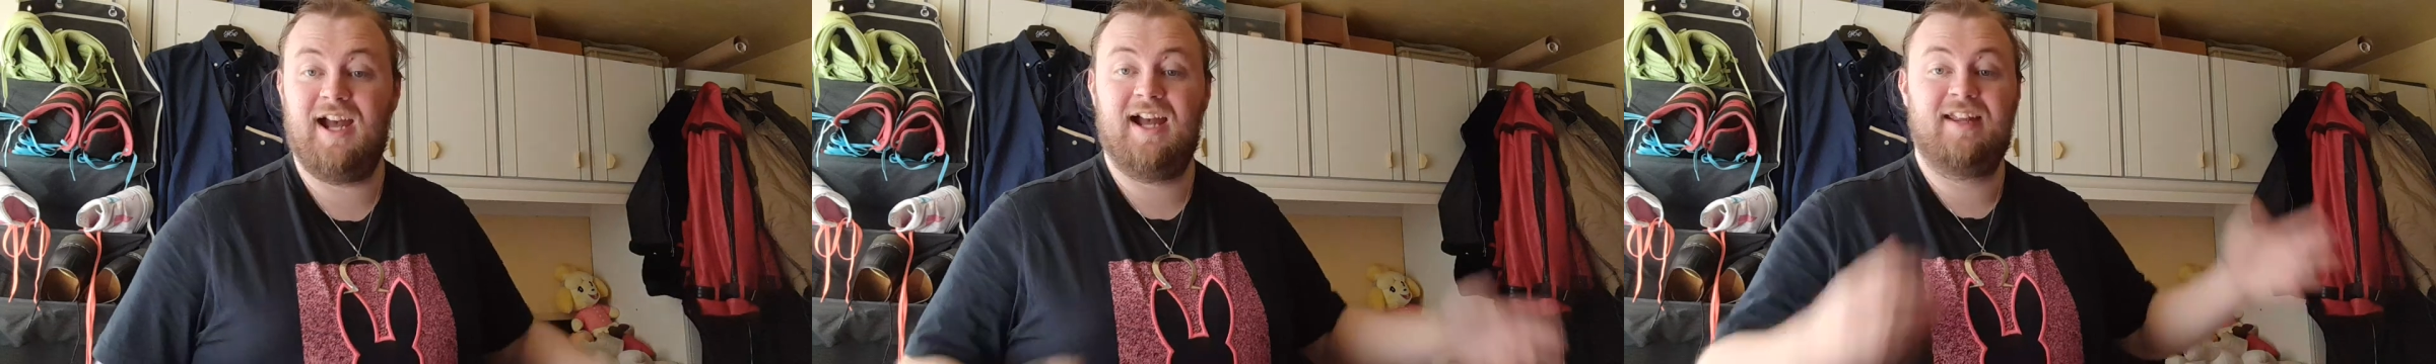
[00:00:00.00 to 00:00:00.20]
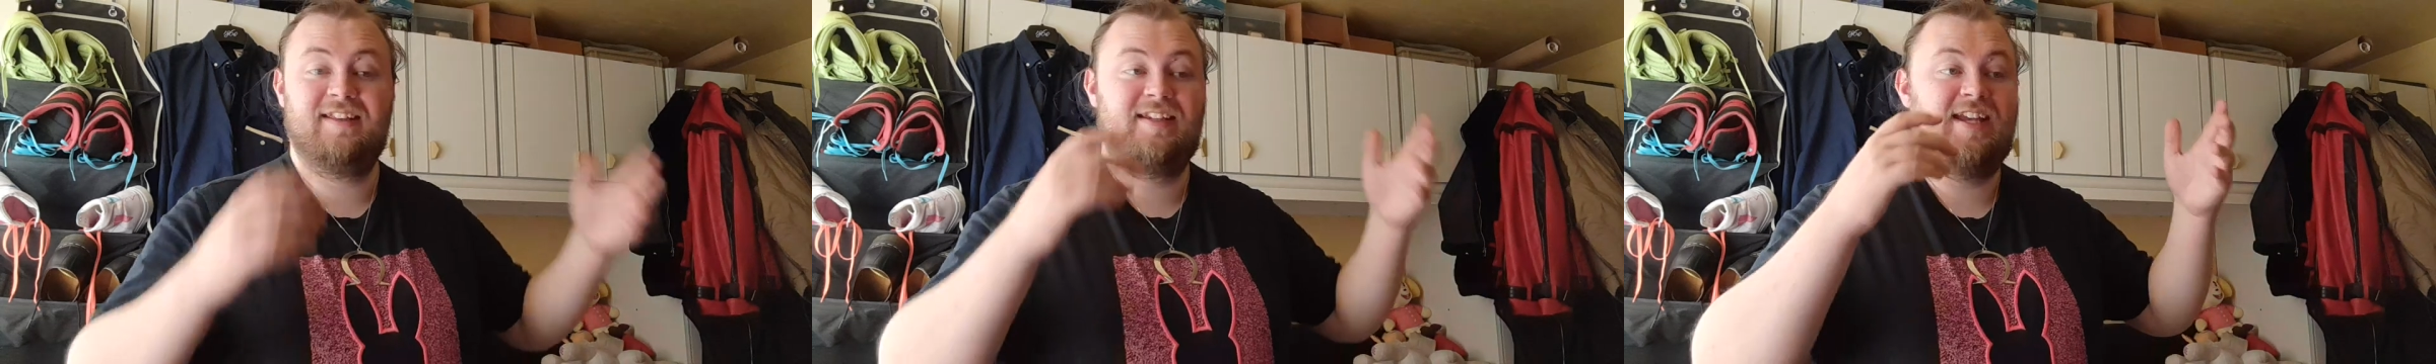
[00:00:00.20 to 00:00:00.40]

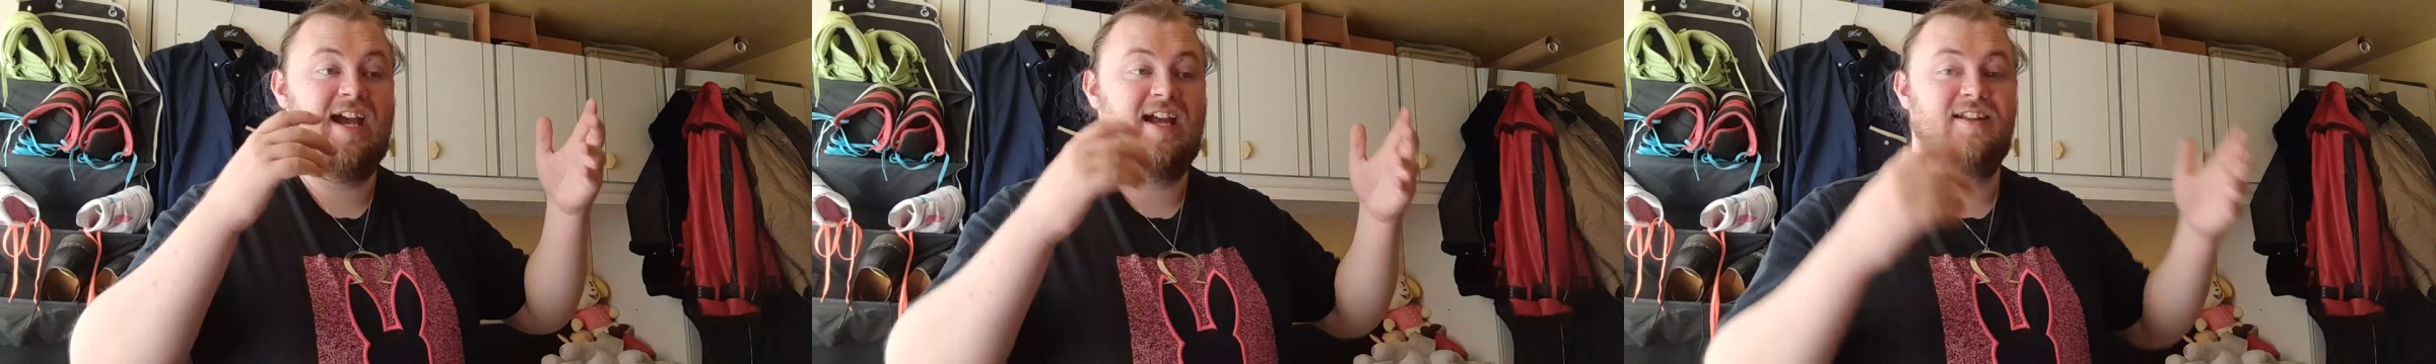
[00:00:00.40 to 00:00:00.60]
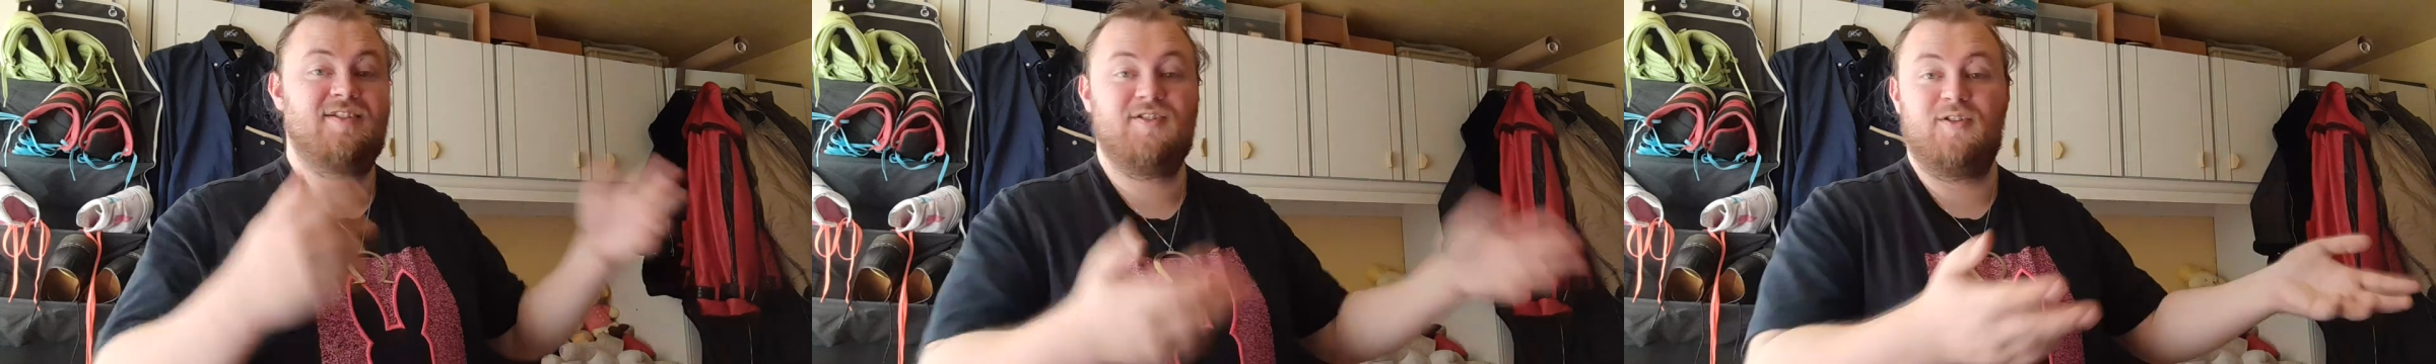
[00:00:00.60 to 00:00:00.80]
and
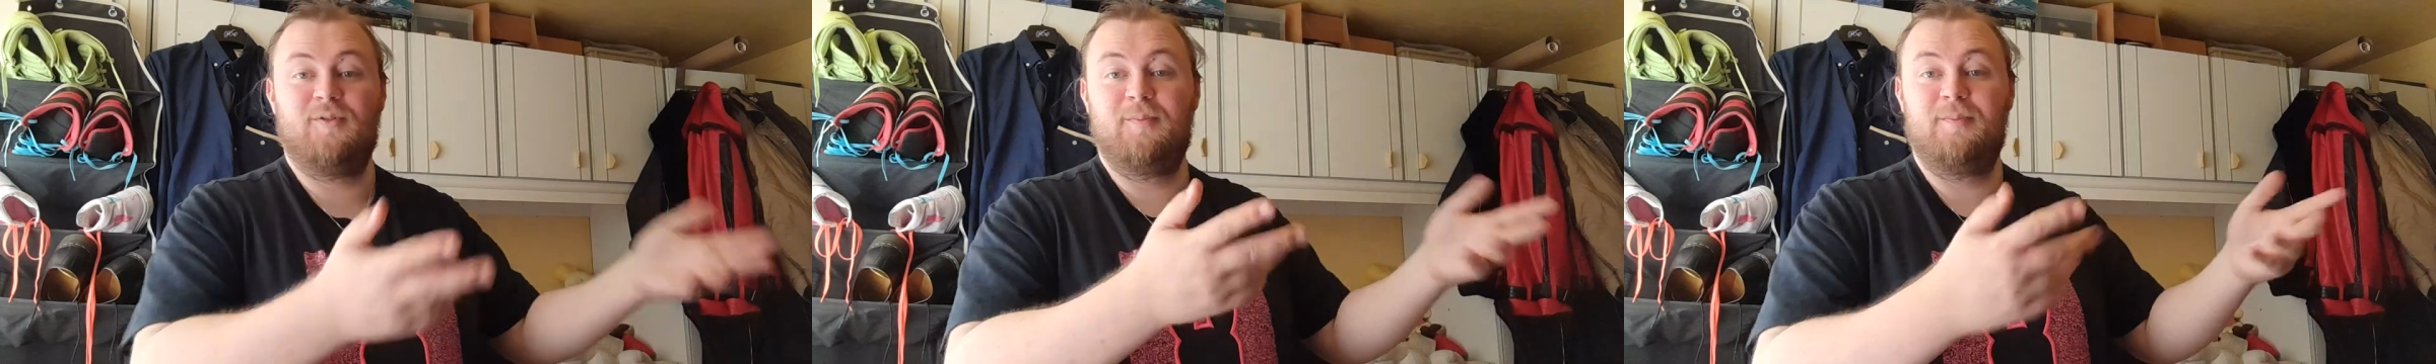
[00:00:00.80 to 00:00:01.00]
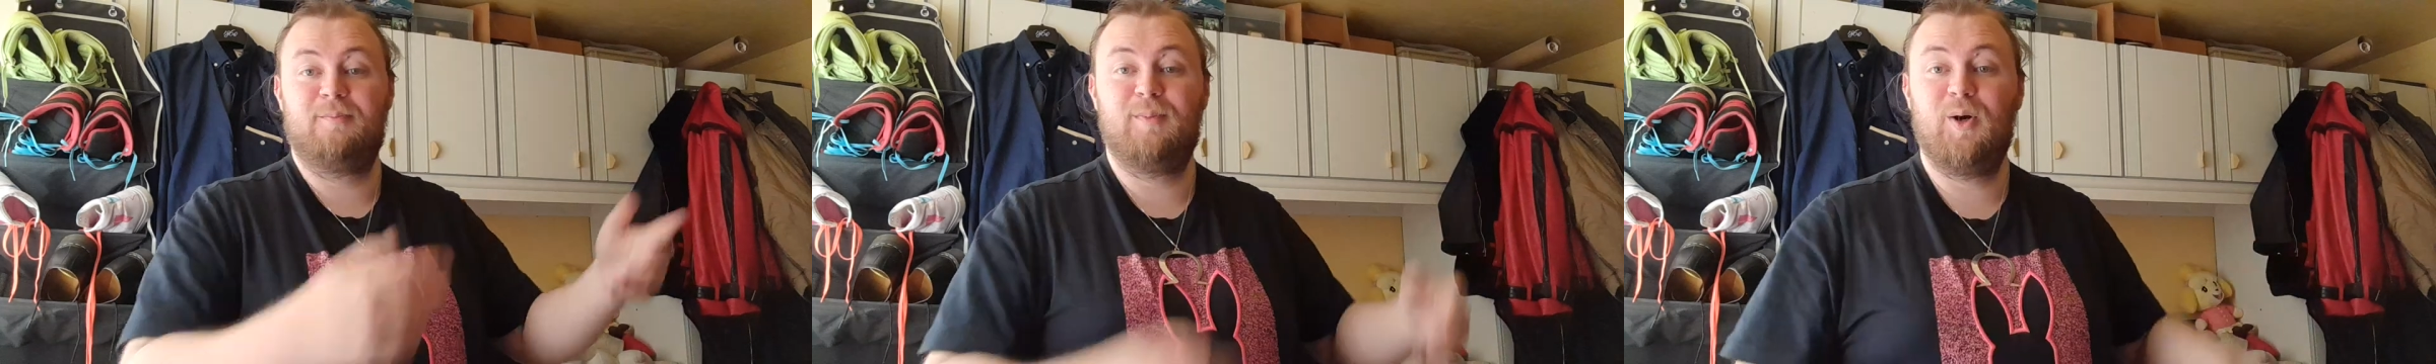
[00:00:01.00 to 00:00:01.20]
get
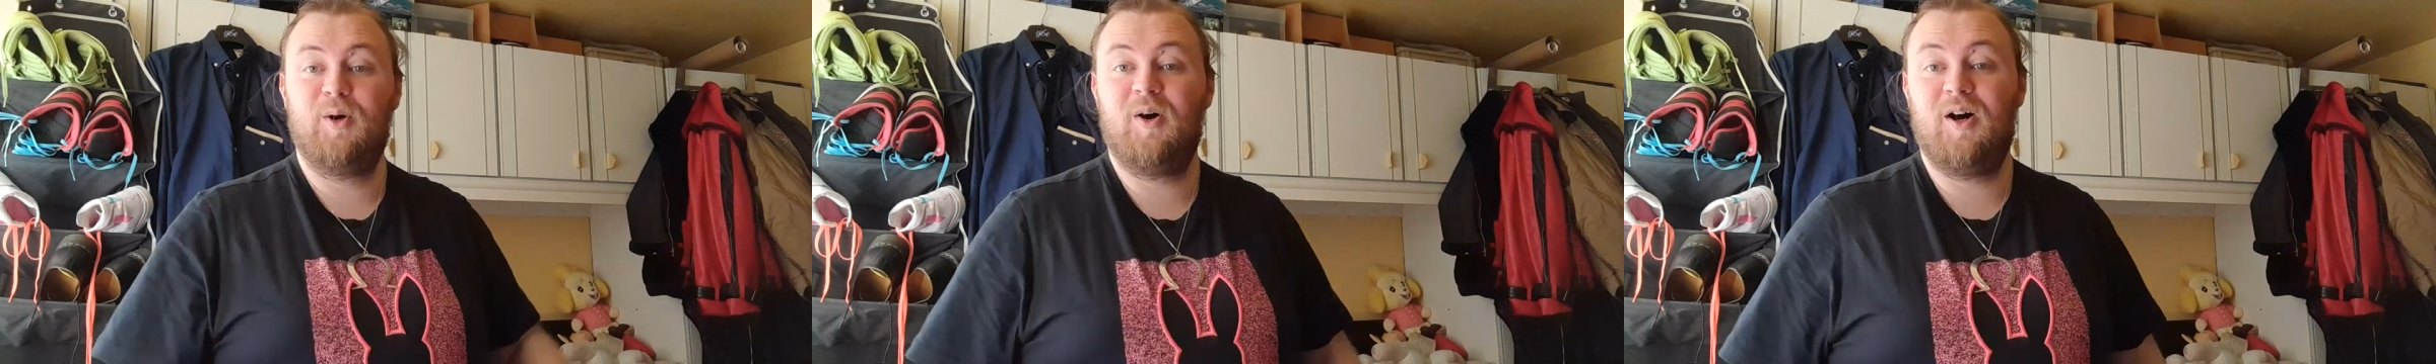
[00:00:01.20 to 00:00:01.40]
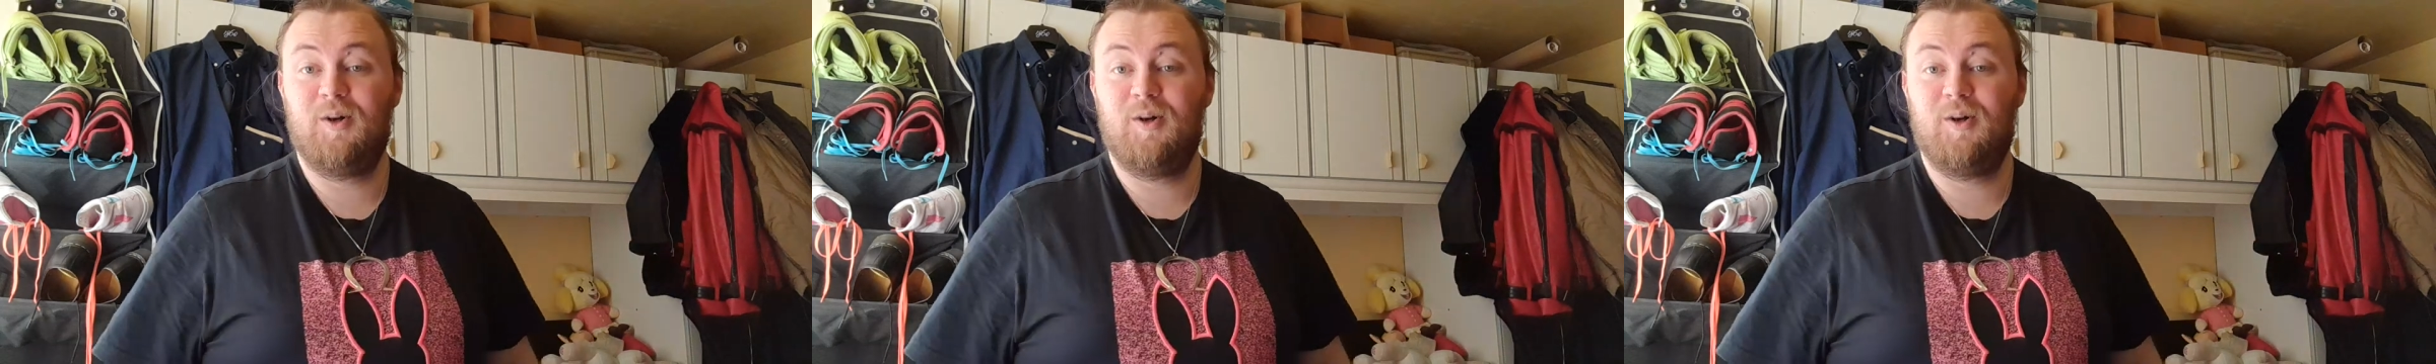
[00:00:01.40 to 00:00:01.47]
some more